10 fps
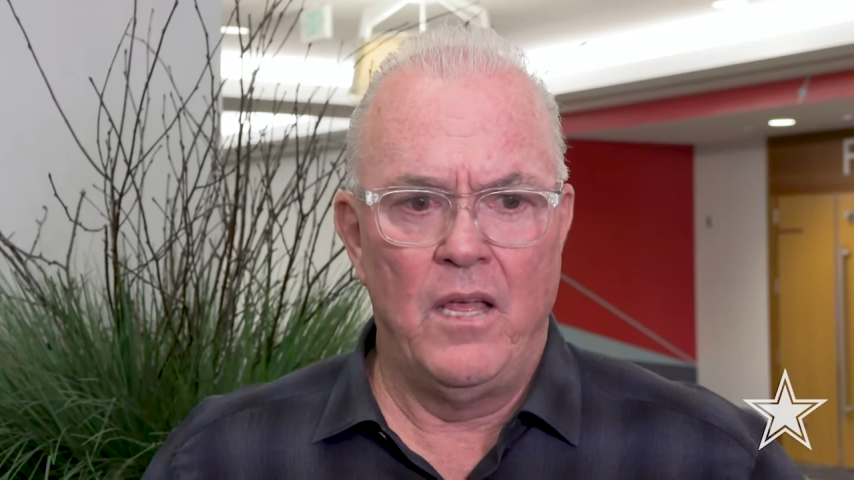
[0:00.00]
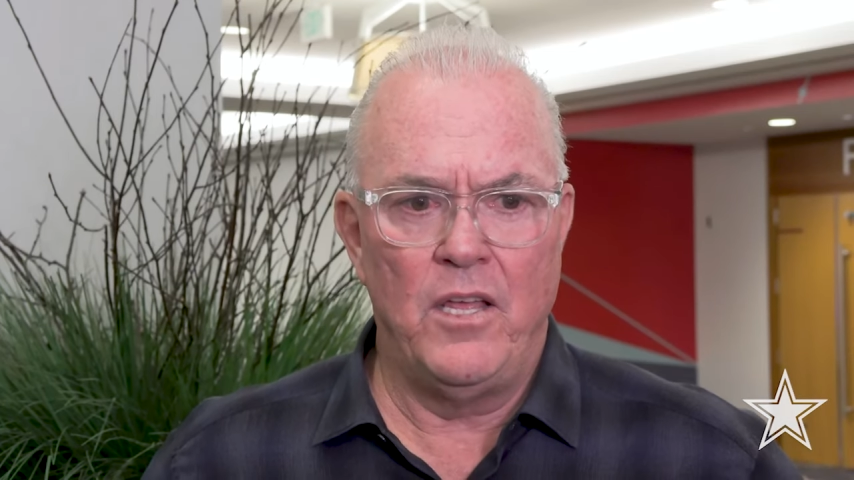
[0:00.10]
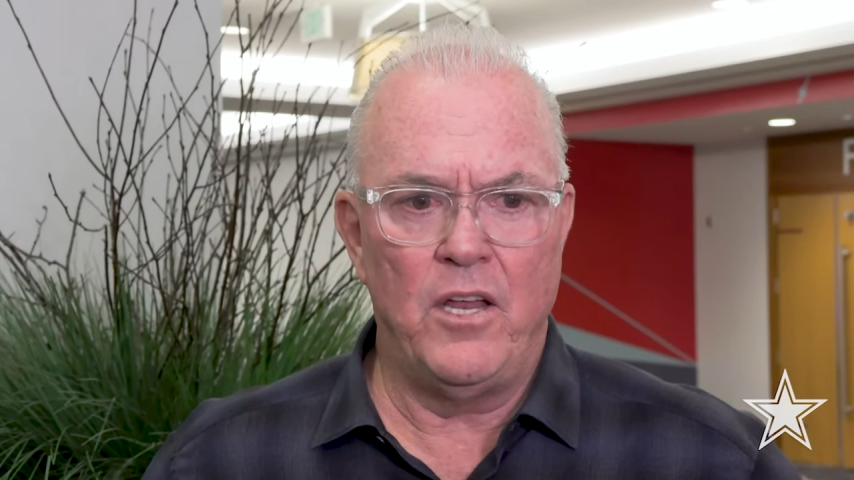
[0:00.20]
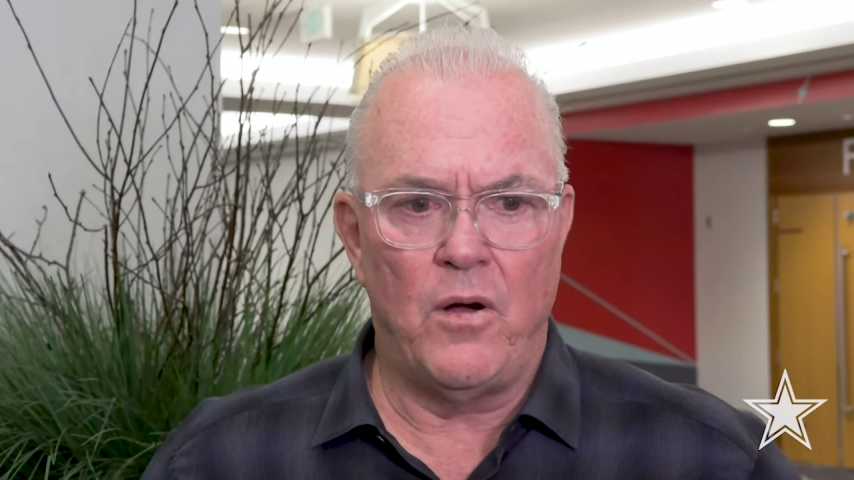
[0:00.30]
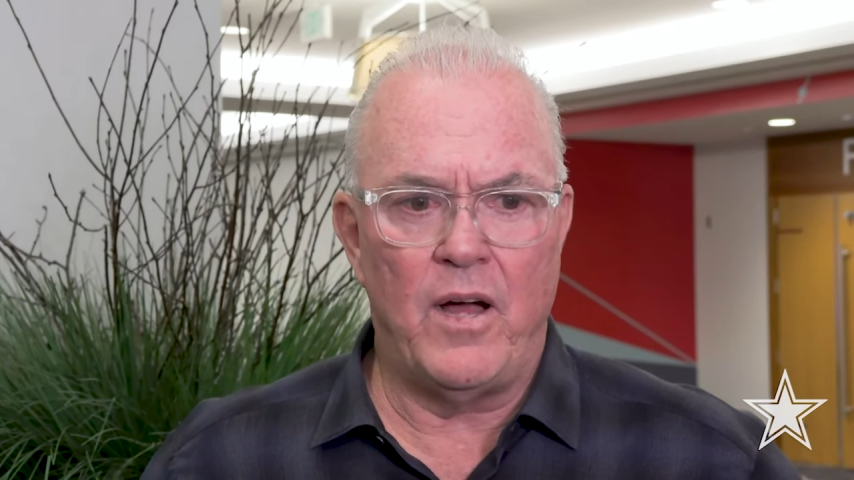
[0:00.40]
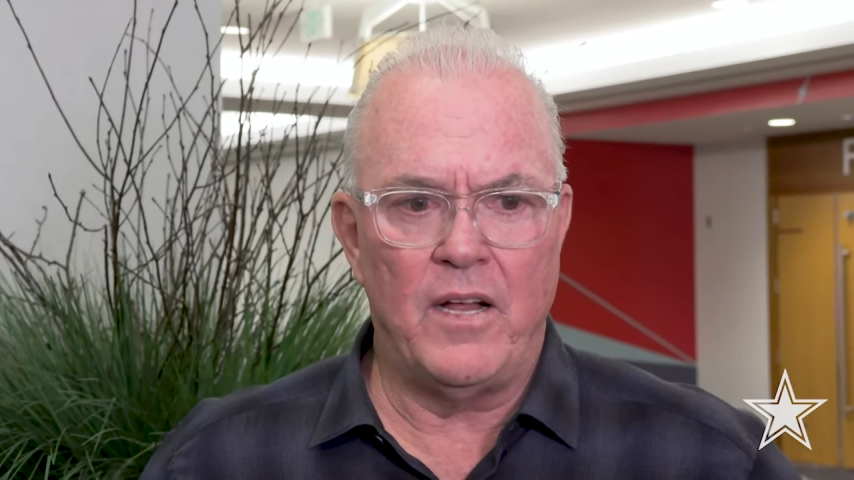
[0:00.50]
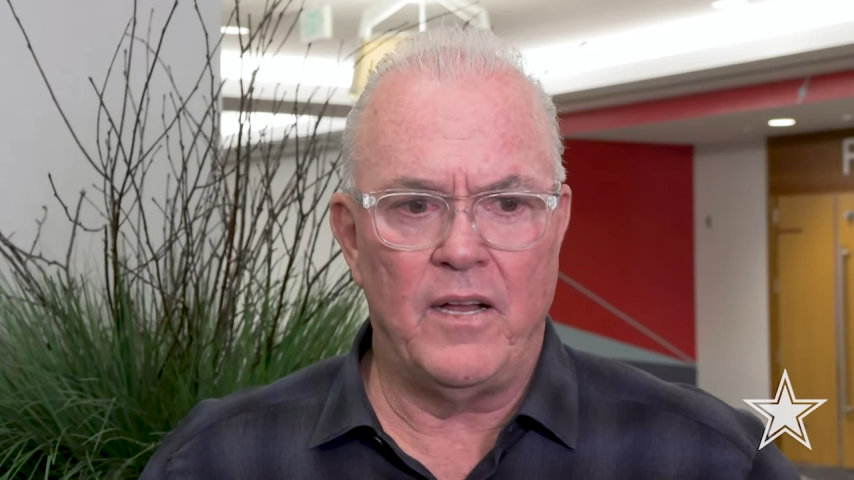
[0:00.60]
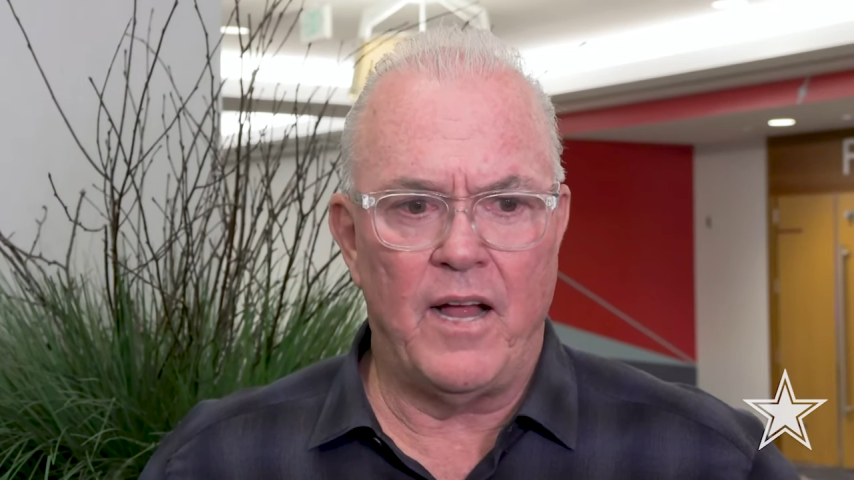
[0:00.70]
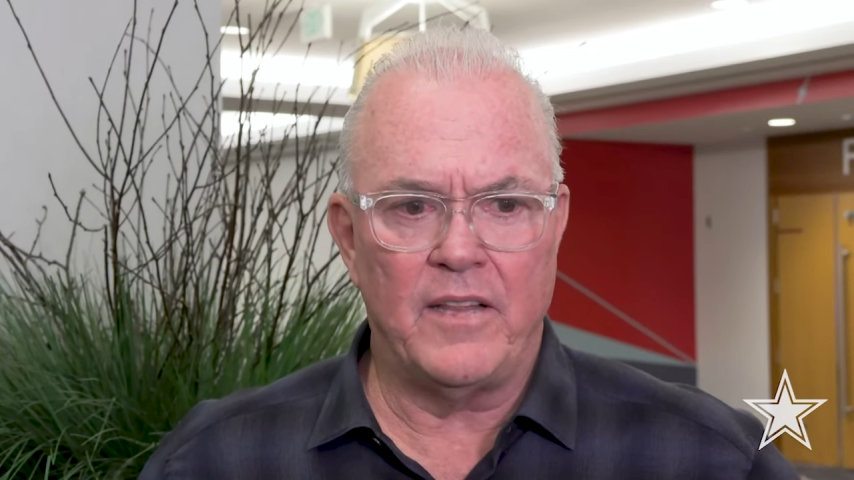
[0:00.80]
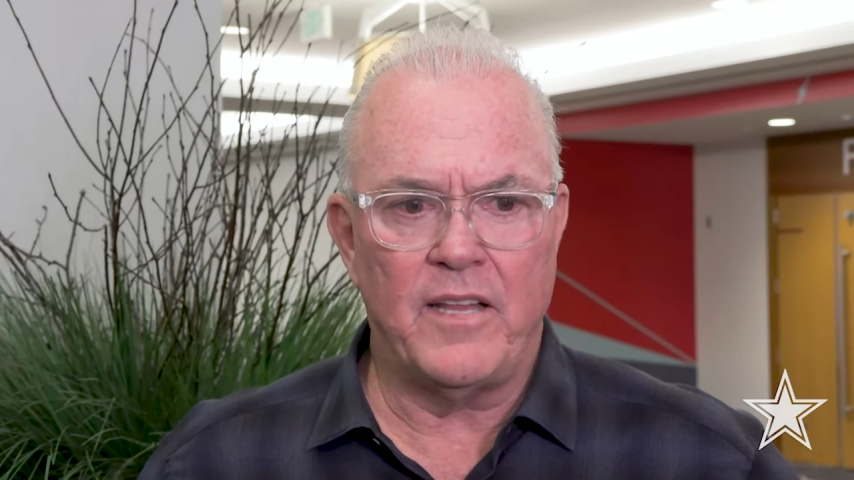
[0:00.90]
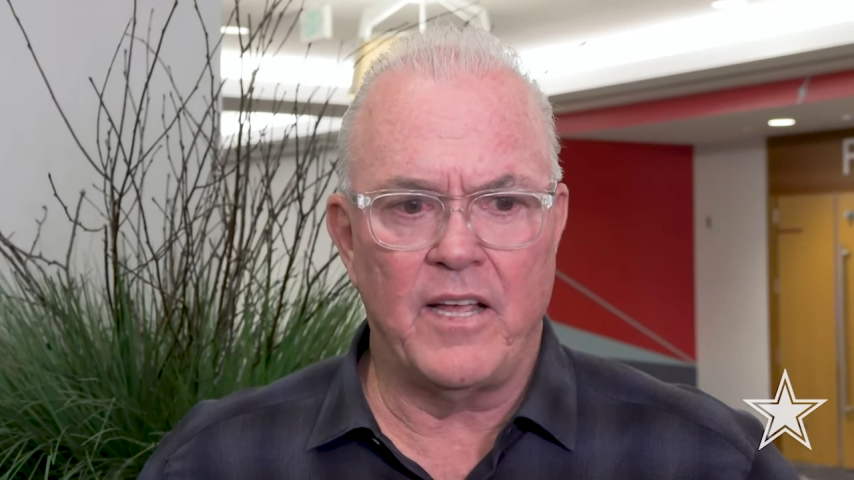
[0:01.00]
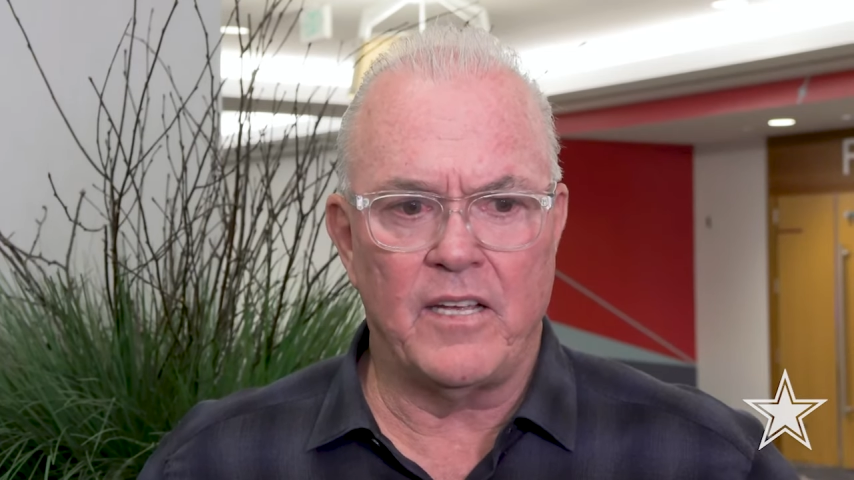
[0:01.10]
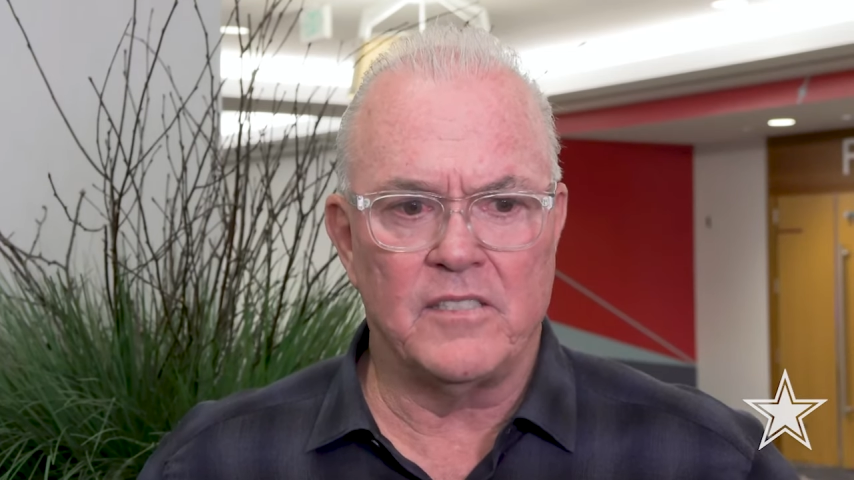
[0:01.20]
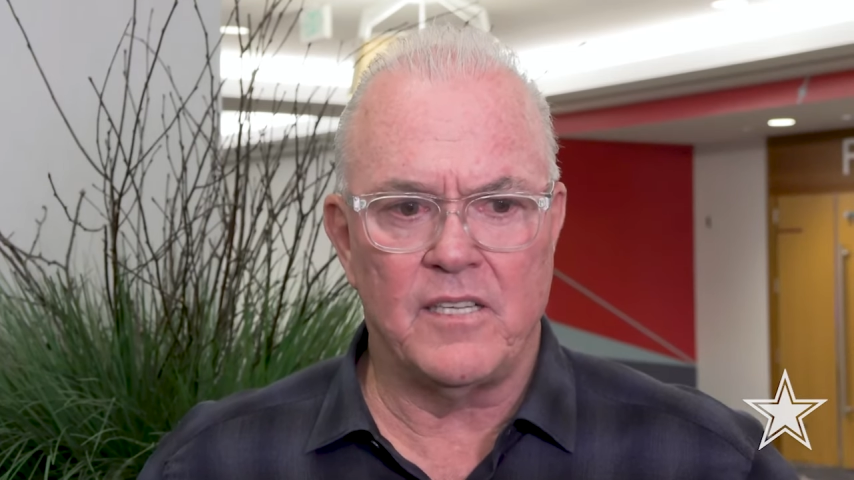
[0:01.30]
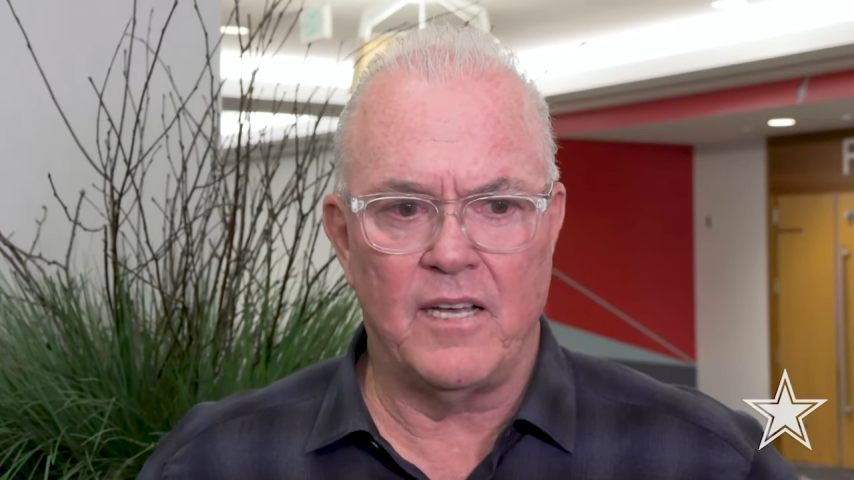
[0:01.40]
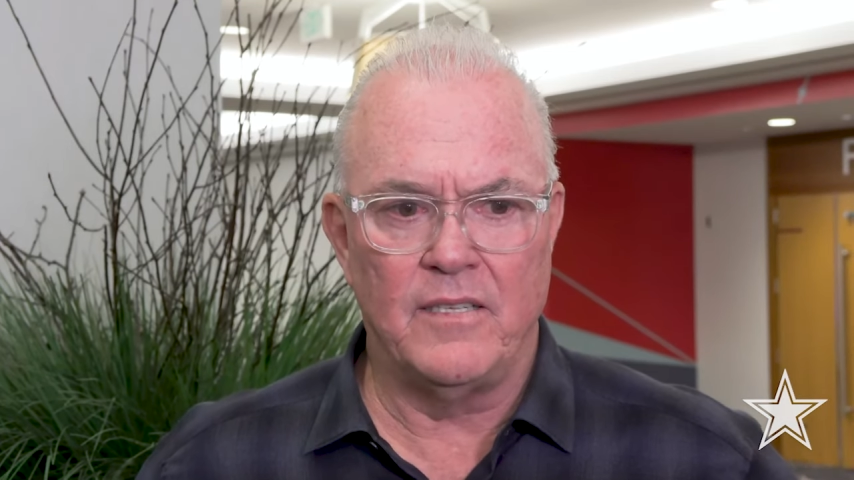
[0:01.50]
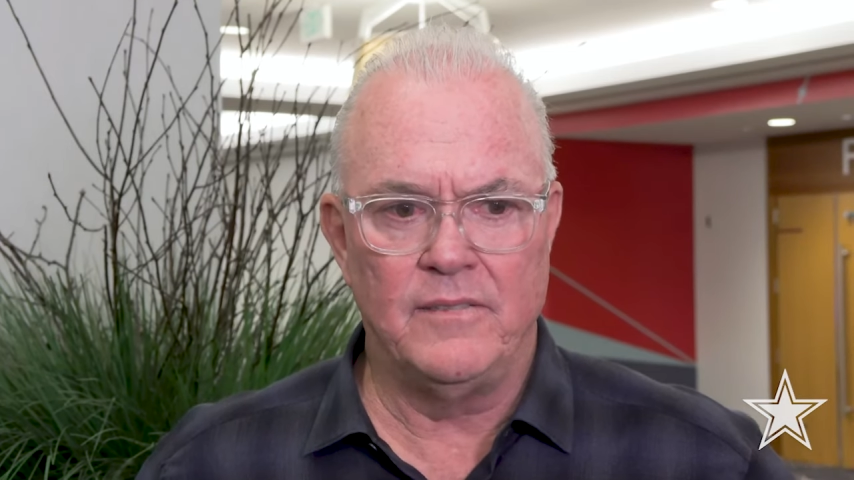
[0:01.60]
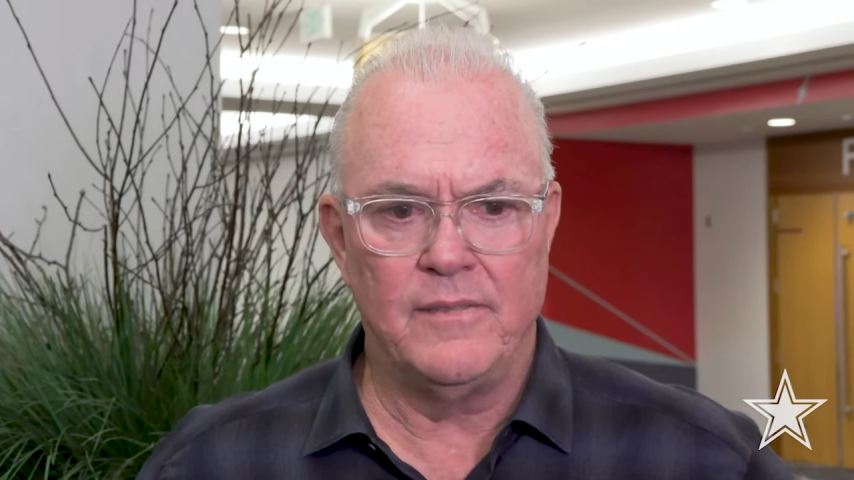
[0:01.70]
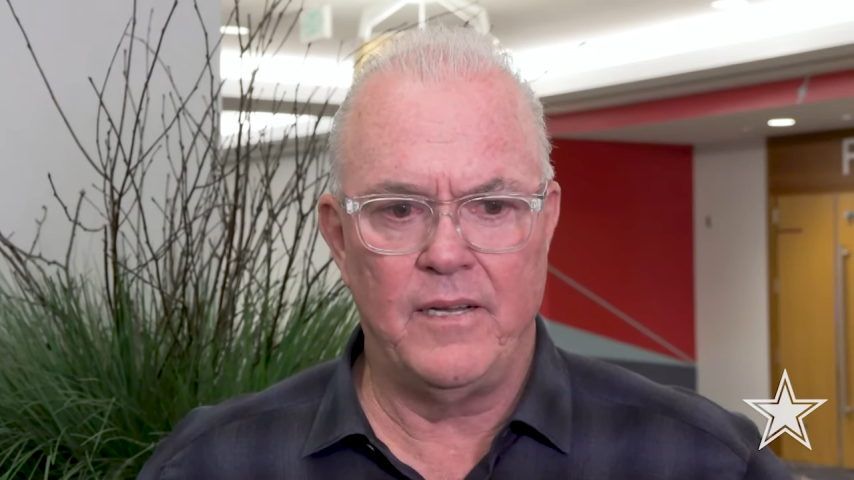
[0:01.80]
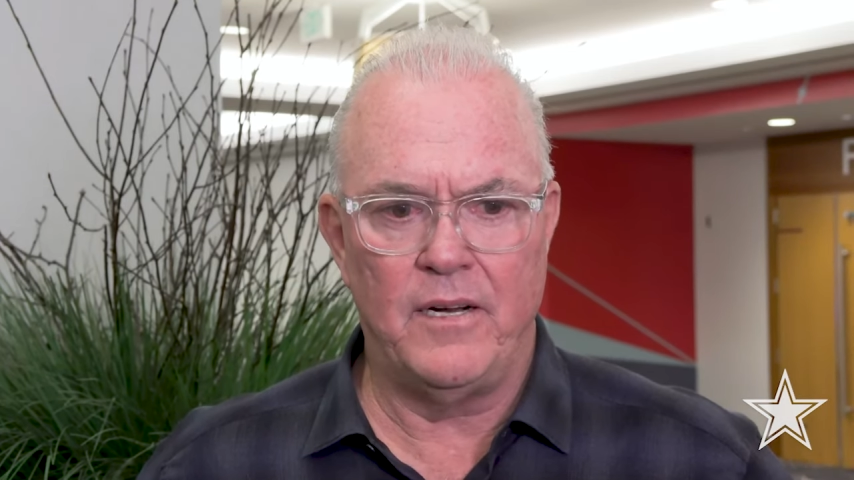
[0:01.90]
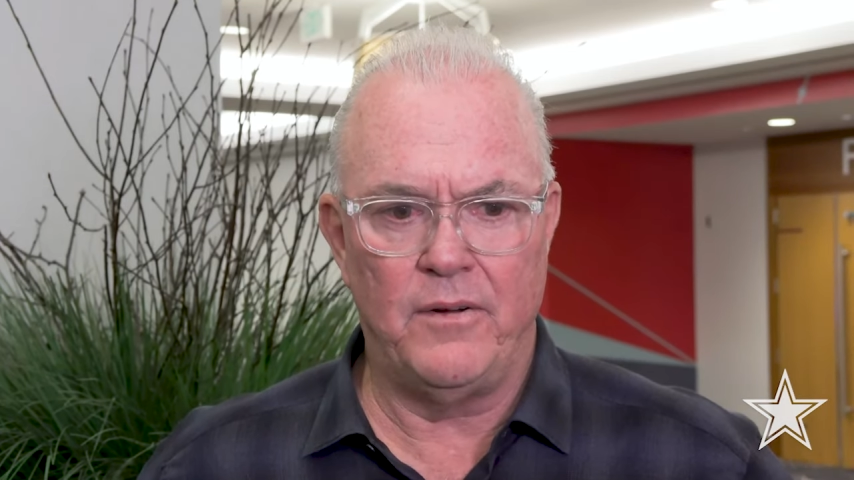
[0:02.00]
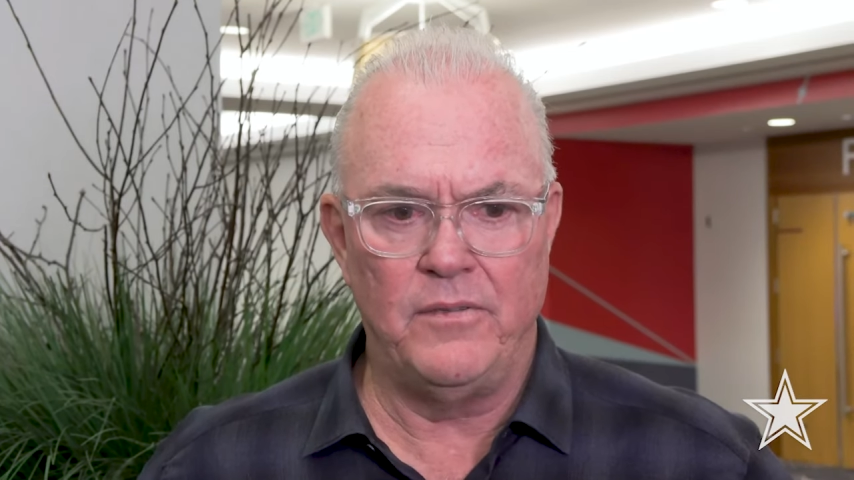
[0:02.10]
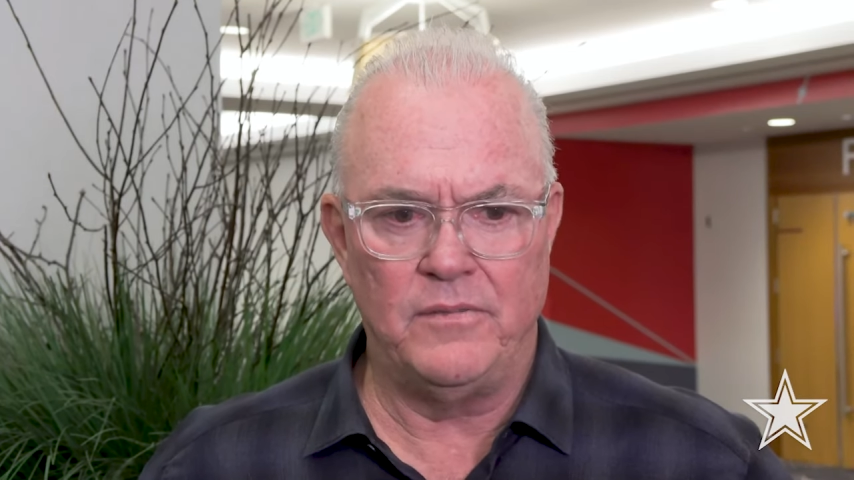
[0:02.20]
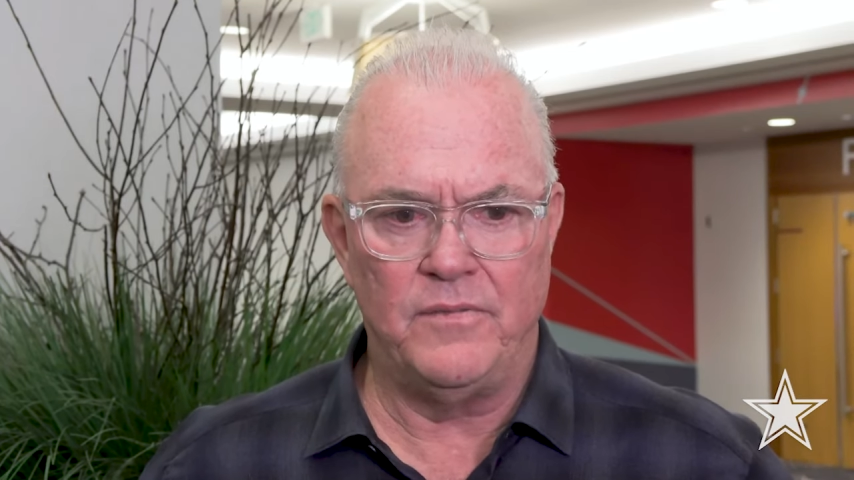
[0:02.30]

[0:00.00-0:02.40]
you know, I, I think it's a, you know,